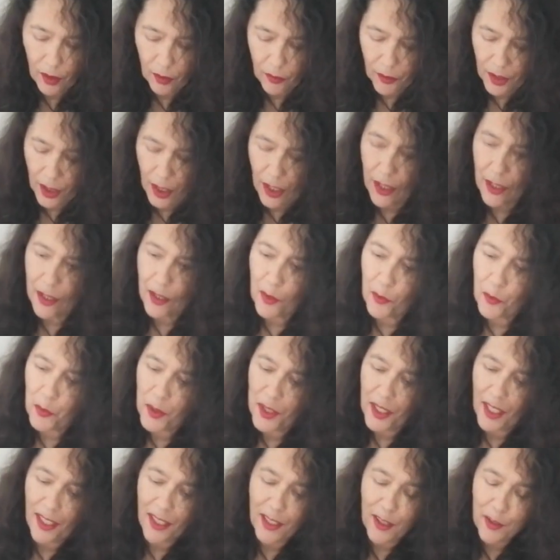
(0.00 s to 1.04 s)
Okay,
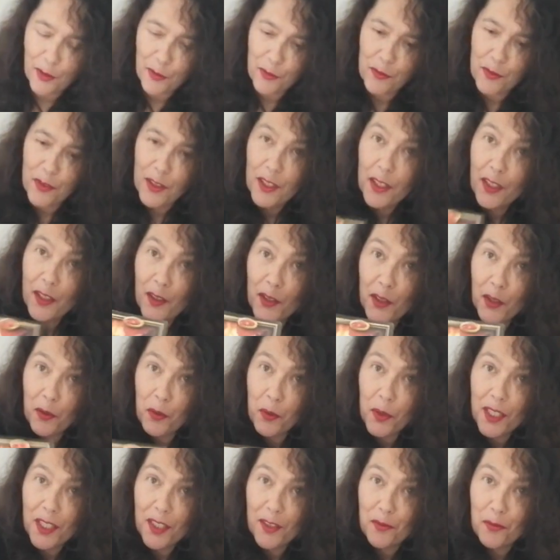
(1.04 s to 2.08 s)
we have the
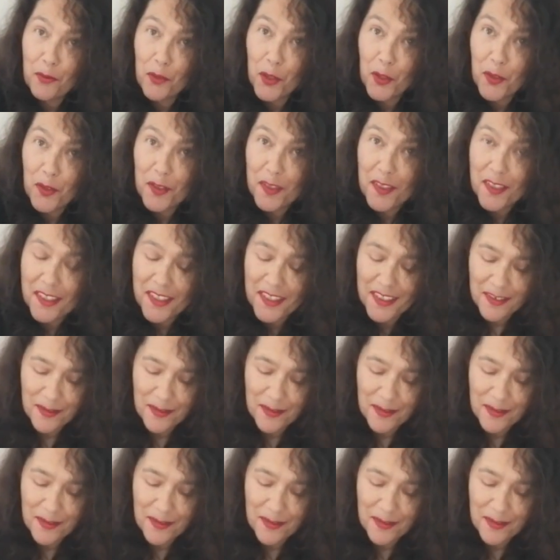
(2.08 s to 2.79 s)
Queen of Wands.